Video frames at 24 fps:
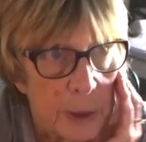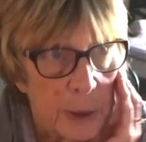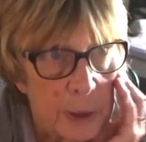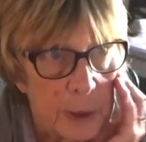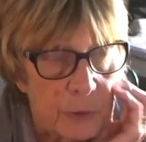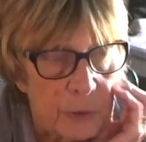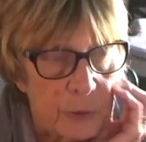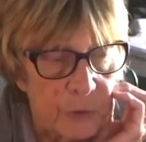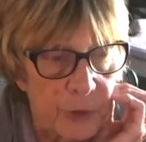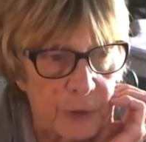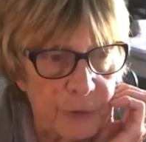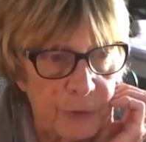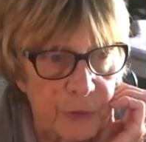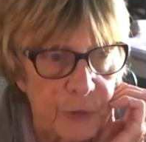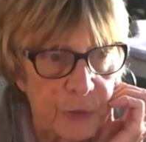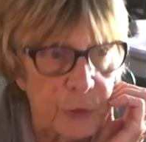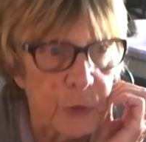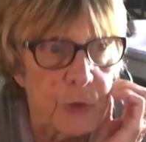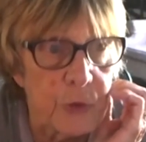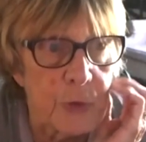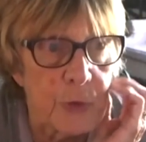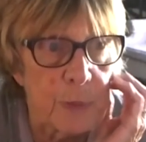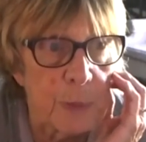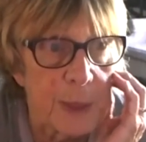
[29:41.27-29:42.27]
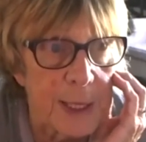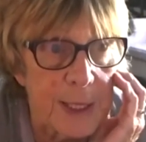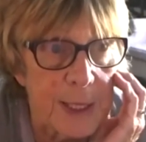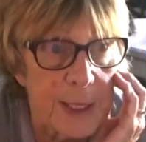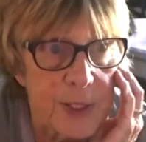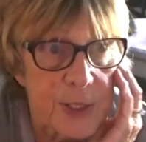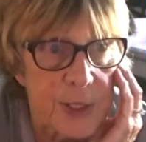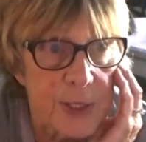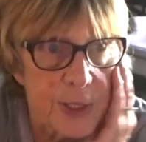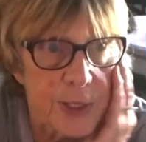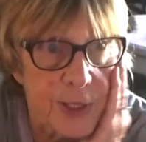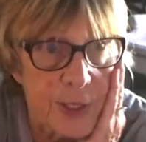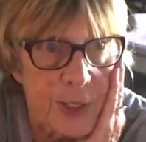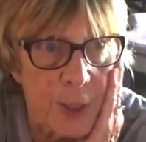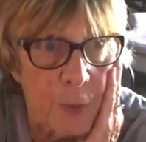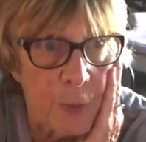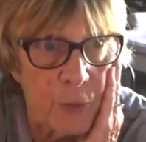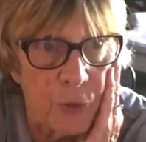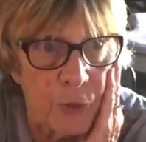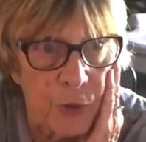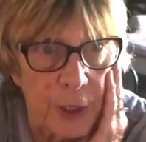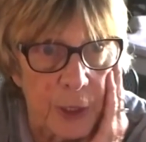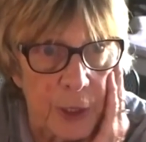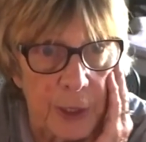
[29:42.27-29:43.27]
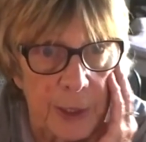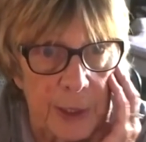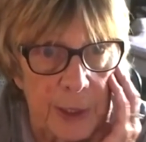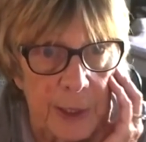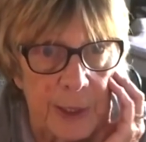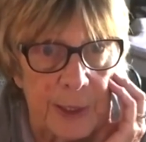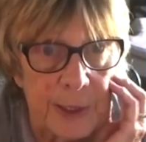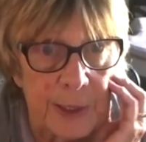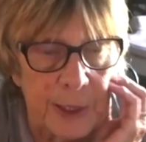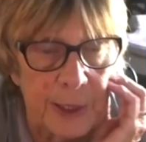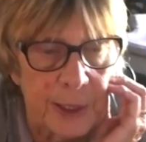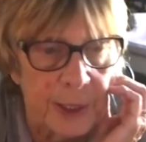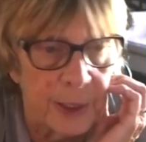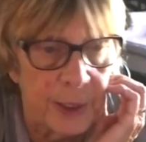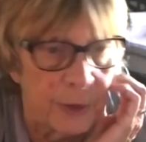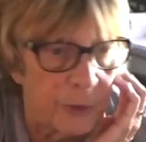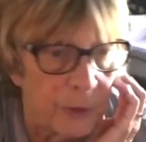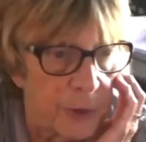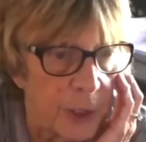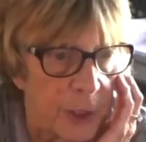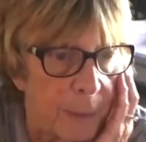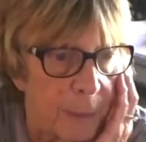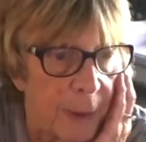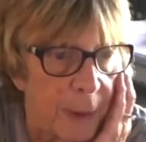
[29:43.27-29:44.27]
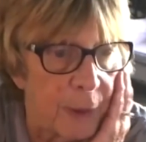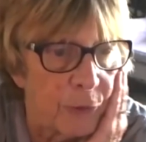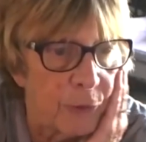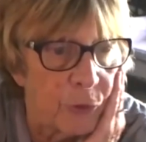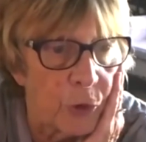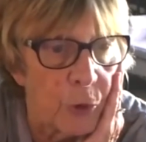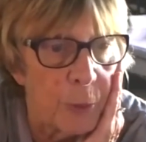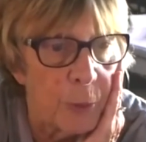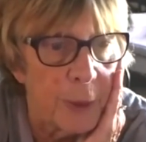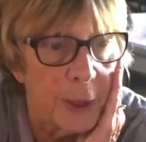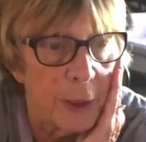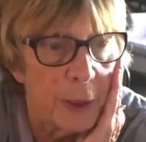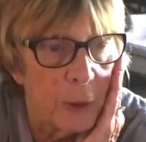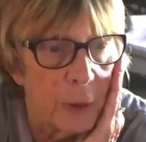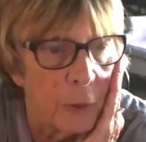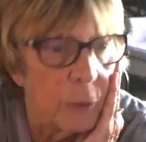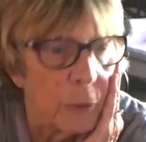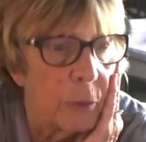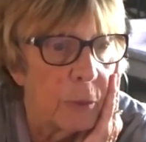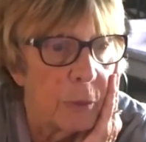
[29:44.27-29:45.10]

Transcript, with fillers: refuge place somewhere in the area by Romeo.